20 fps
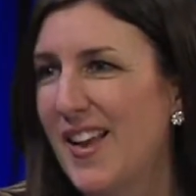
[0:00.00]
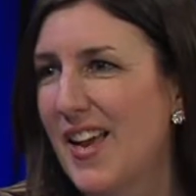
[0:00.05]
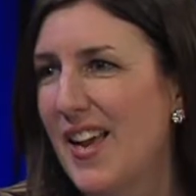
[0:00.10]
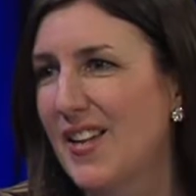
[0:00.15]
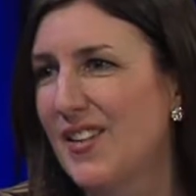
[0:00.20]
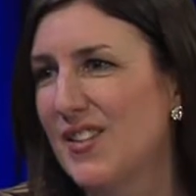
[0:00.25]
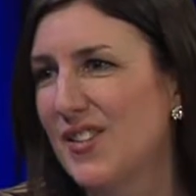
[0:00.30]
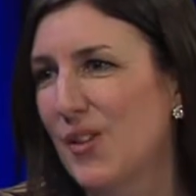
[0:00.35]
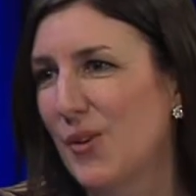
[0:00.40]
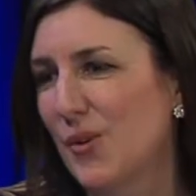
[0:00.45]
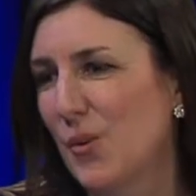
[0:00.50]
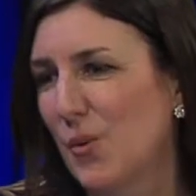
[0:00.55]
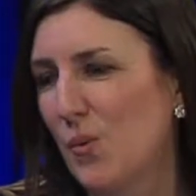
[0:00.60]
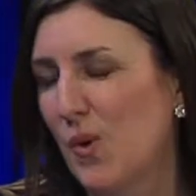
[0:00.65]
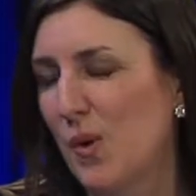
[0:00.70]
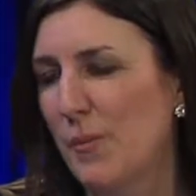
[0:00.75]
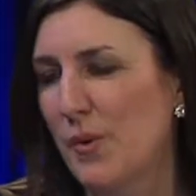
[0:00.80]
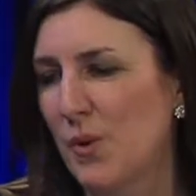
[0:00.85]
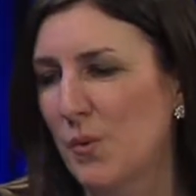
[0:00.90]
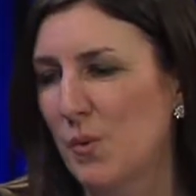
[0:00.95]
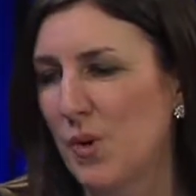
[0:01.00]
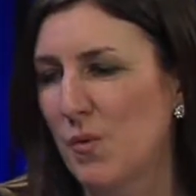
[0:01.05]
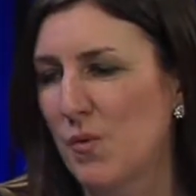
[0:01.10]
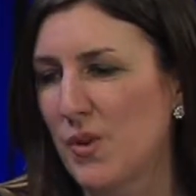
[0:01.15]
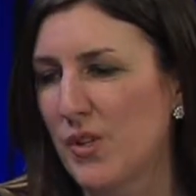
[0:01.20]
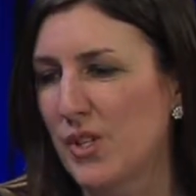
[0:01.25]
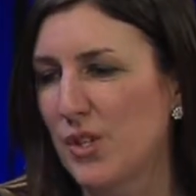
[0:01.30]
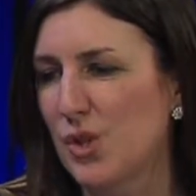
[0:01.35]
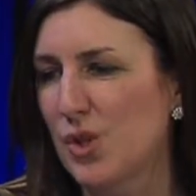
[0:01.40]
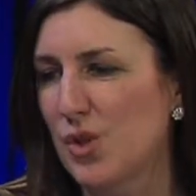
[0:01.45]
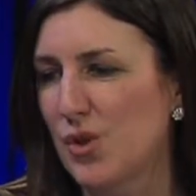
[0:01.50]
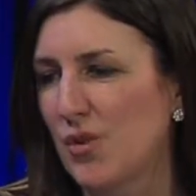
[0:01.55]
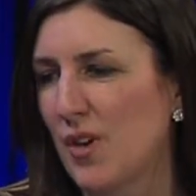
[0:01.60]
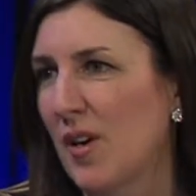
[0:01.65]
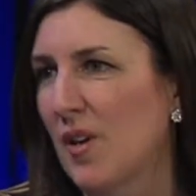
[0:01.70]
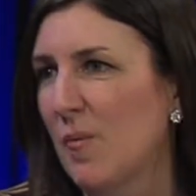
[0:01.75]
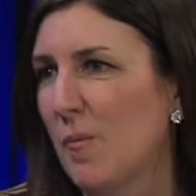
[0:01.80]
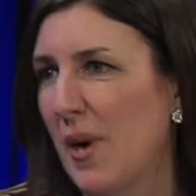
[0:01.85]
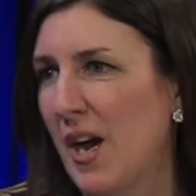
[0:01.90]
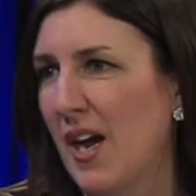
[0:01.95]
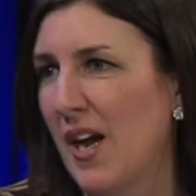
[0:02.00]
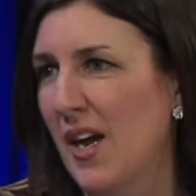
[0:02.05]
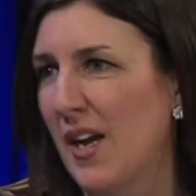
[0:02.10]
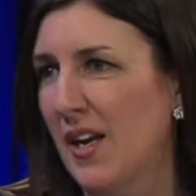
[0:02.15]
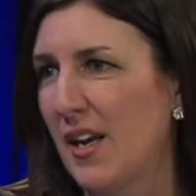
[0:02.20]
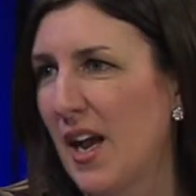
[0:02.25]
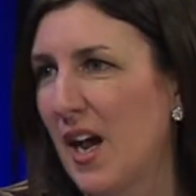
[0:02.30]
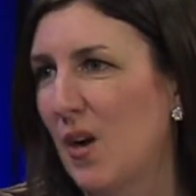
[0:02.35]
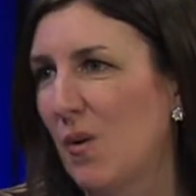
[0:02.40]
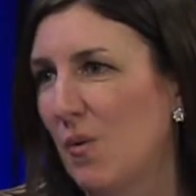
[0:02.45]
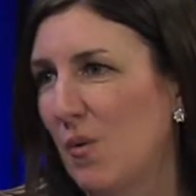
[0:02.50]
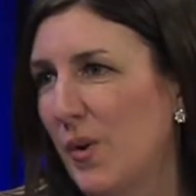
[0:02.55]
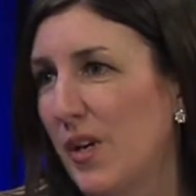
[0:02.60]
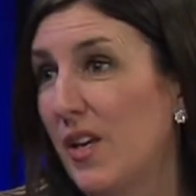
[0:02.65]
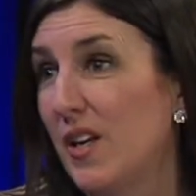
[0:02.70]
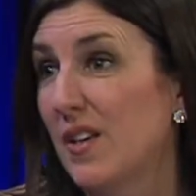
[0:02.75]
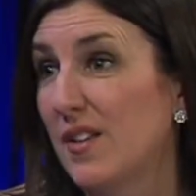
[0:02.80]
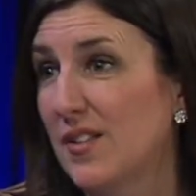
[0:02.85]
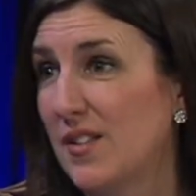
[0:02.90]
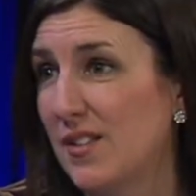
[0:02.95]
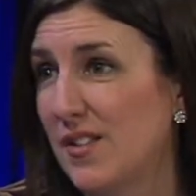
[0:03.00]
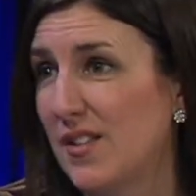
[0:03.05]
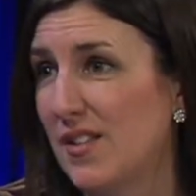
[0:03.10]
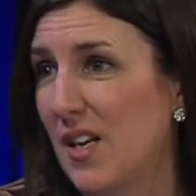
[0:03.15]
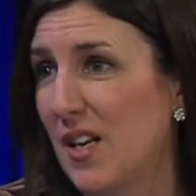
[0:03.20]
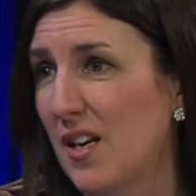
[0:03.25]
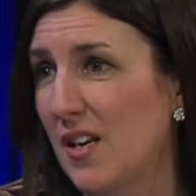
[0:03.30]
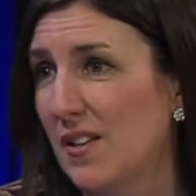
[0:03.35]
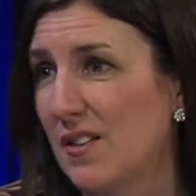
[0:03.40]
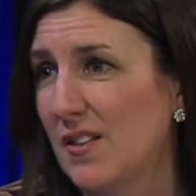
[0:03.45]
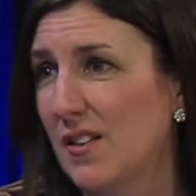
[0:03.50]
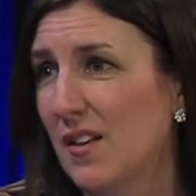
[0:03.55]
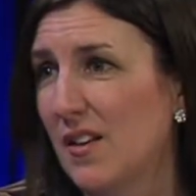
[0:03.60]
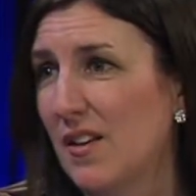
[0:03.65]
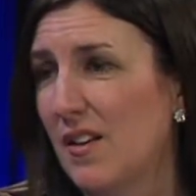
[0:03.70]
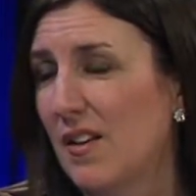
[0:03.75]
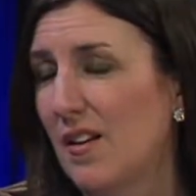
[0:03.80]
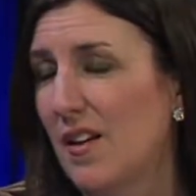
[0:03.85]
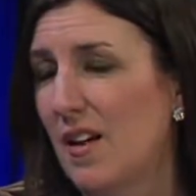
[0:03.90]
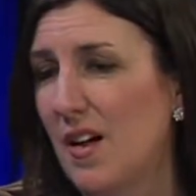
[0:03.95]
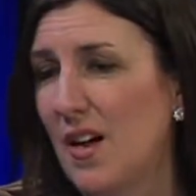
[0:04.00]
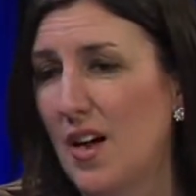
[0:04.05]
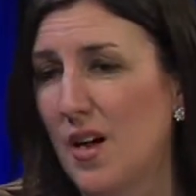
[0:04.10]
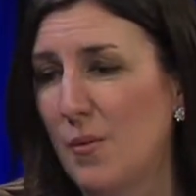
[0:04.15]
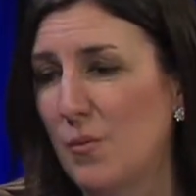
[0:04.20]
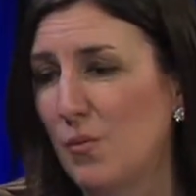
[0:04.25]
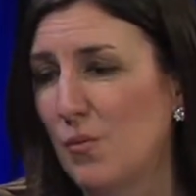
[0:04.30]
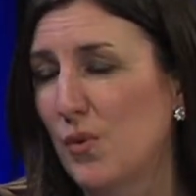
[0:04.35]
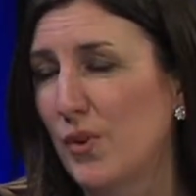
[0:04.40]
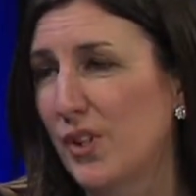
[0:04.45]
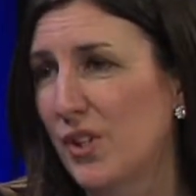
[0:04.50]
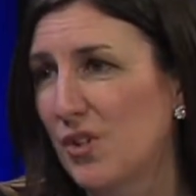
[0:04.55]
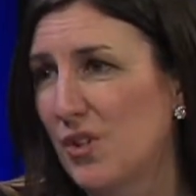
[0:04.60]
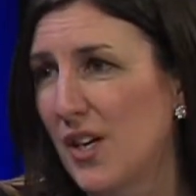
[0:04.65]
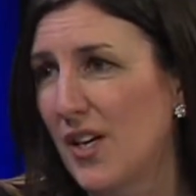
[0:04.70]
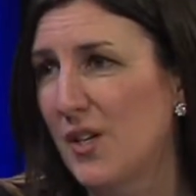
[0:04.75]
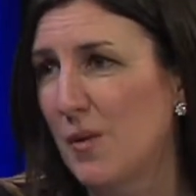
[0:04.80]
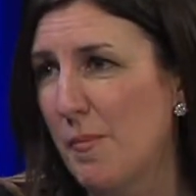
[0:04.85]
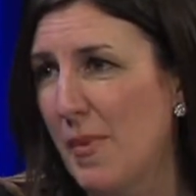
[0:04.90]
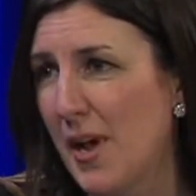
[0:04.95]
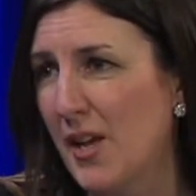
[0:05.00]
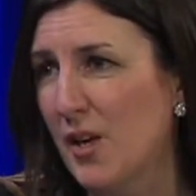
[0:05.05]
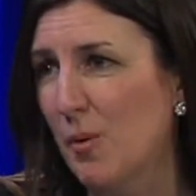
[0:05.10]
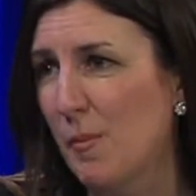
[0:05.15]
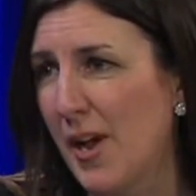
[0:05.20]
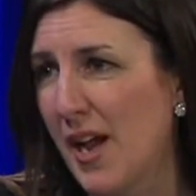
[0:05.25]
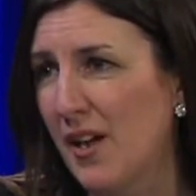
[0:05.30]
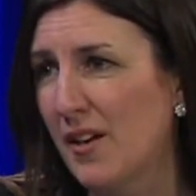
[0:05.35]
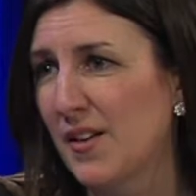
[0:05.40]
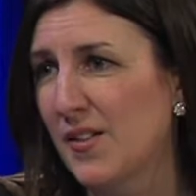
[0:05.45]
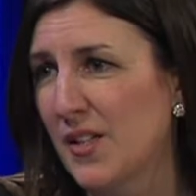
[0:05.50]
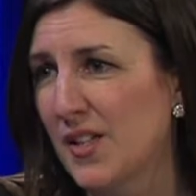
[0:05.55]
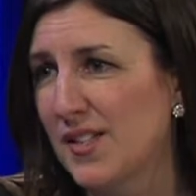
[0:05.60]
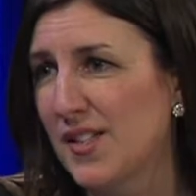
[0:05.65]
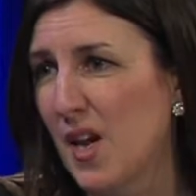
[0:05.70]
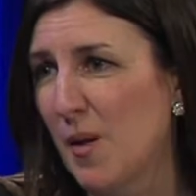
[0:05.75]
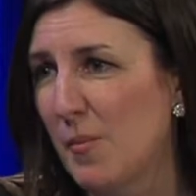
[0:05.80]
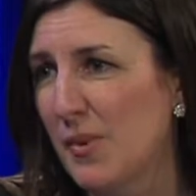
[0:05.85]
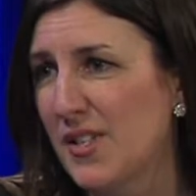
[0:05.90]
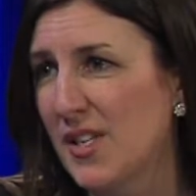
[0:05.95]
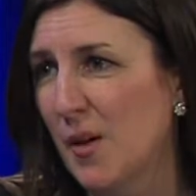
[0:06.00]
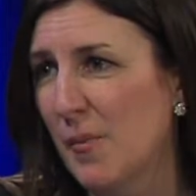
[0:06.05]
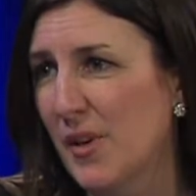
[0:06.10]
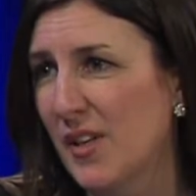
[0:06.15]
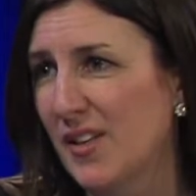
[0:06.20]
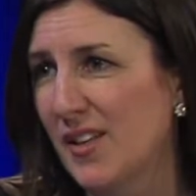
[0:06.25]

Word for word: And so the women were really struck by how we as a state um, mm-hmm. really tried to battle back on this mm-hmm. epidemic.